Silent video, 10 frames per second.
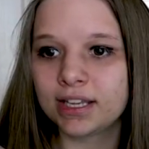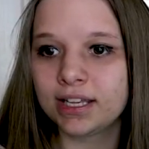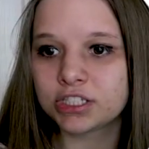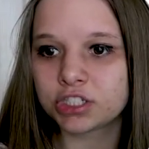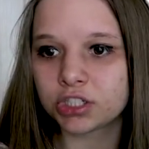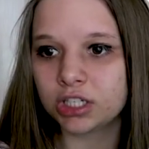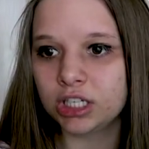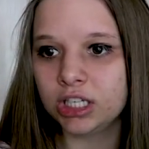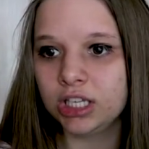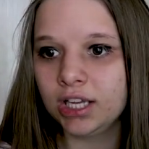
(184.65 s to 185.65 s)

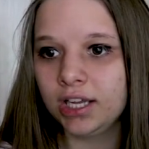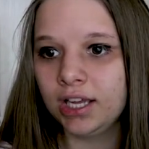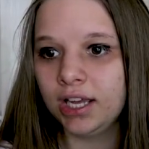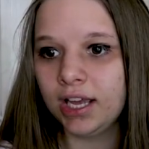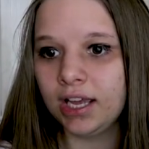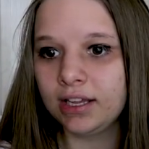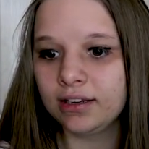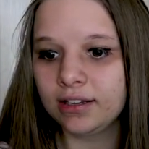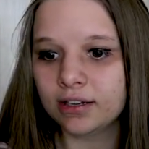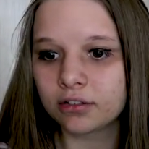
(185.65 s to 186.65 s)
history
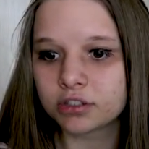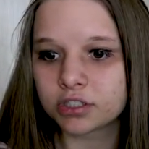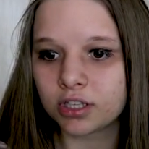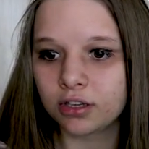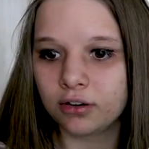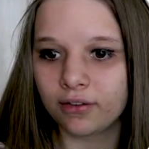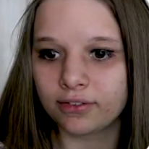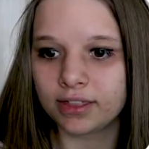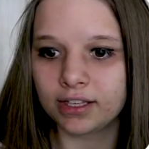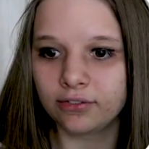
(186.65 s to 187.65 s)
and it'll just show you
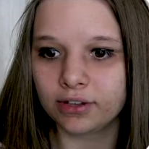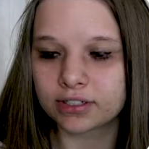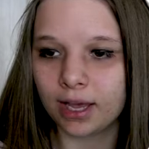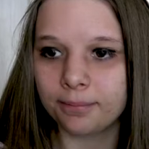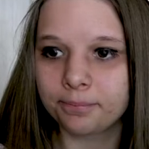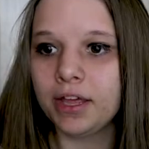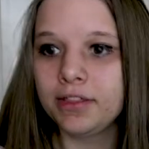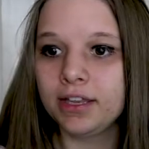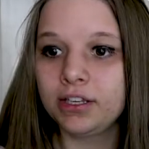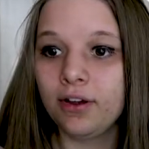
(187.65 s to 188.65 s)
everything you've looked up. And
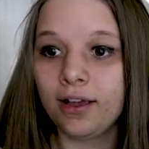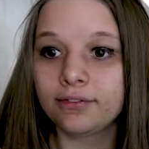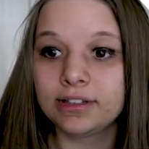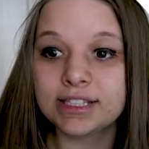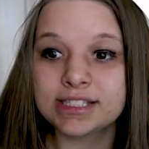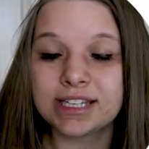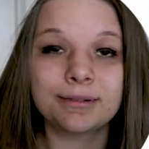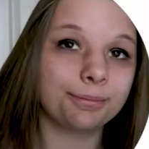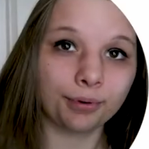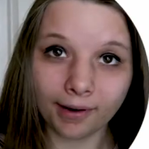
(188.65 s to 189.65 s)
then you have list
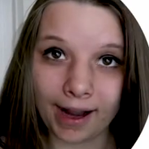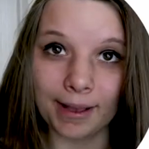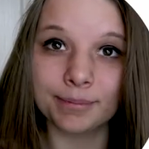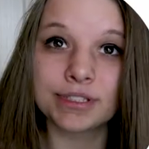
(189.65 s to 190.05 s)
and prep.